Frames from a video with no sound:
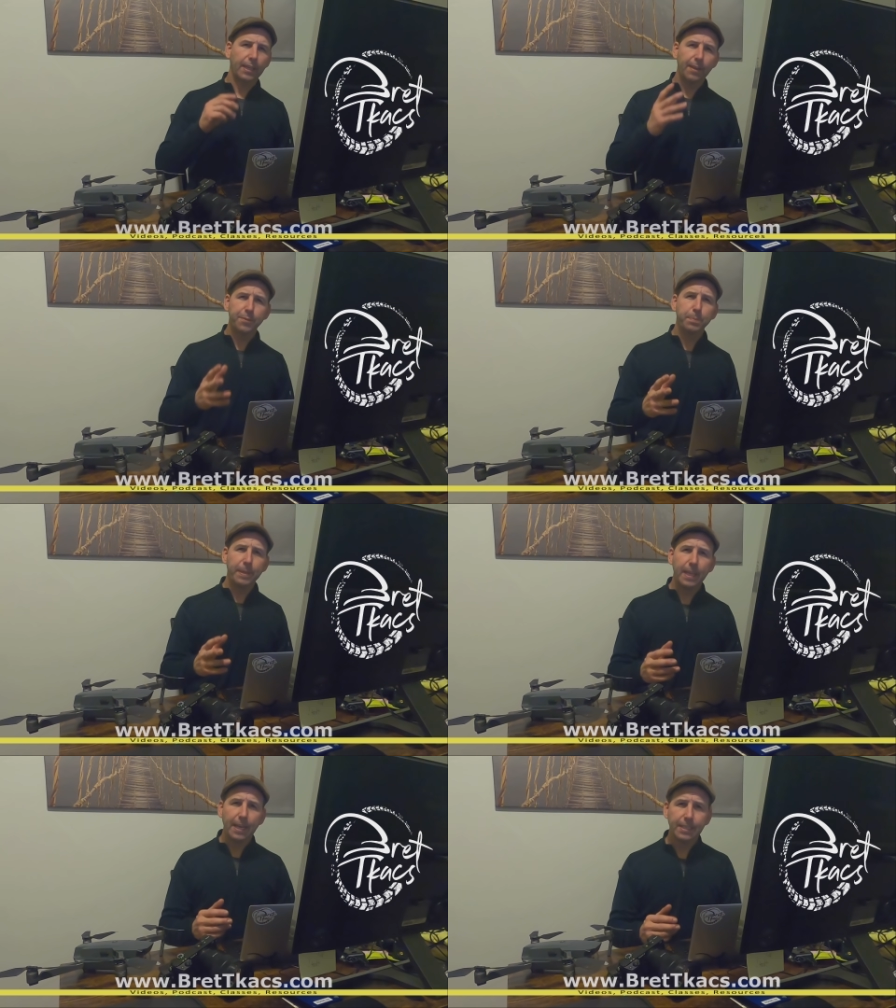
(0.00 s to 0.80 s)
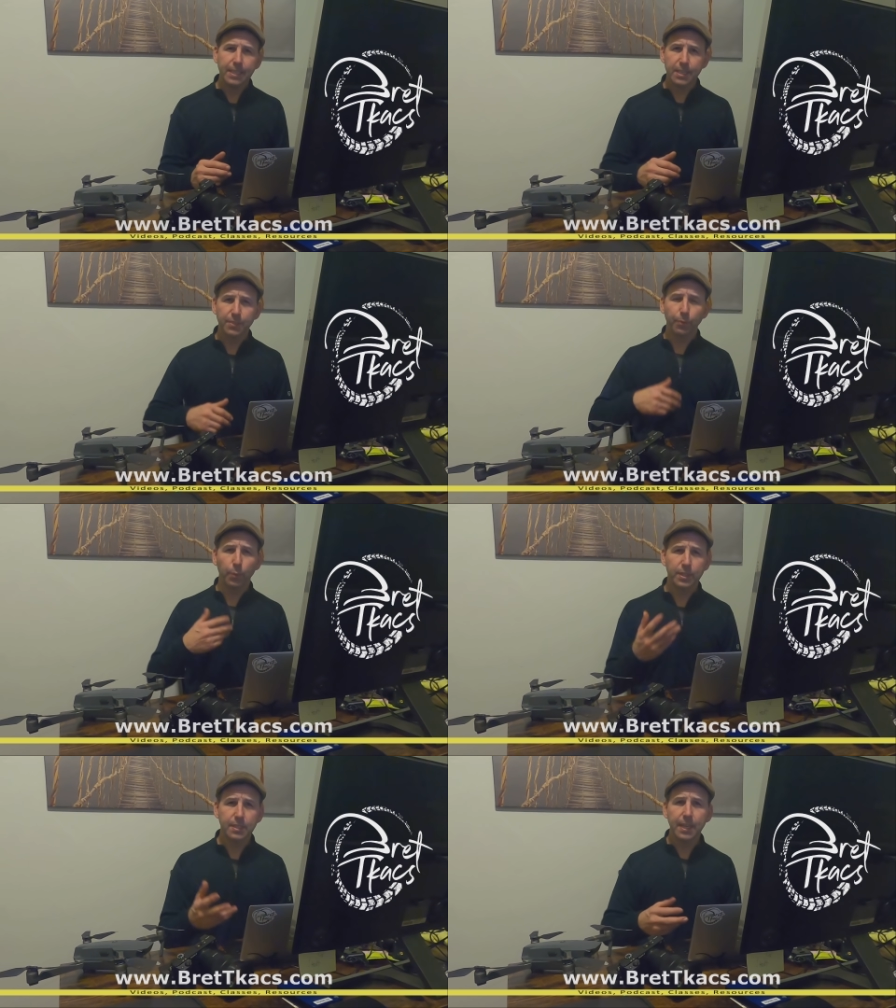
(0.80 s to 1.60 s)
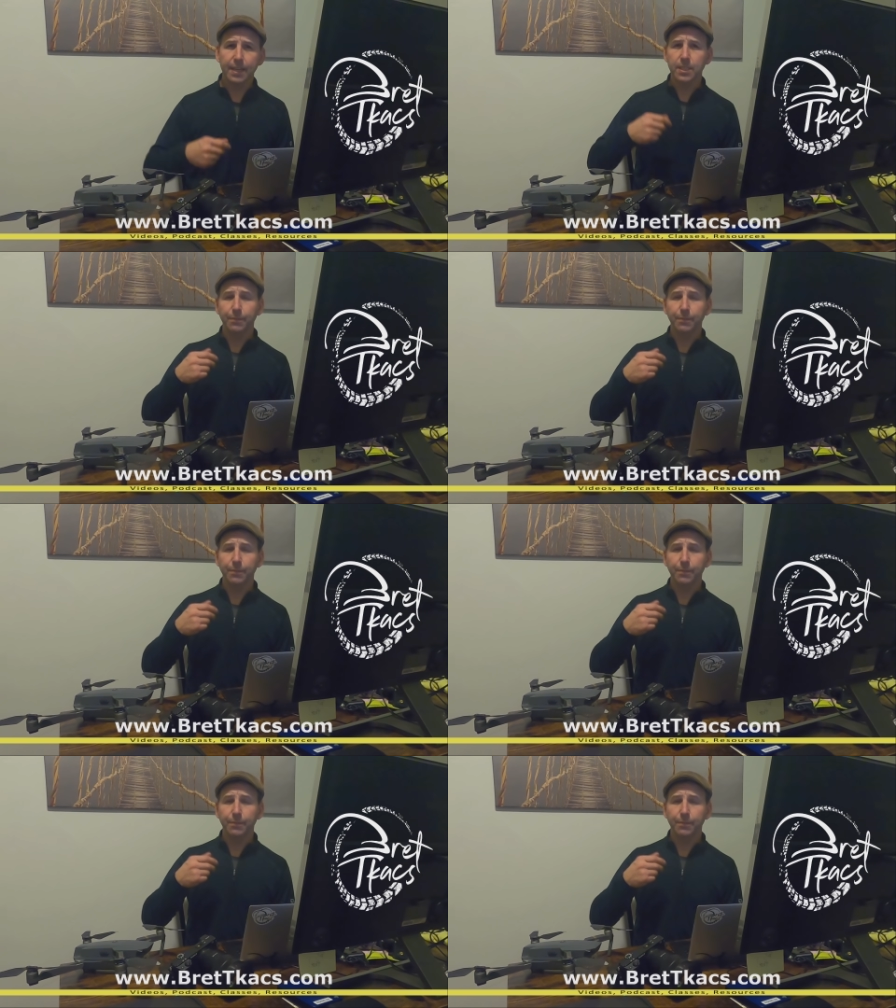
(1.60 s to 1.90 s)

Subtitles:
It gives me the ideas for what's next.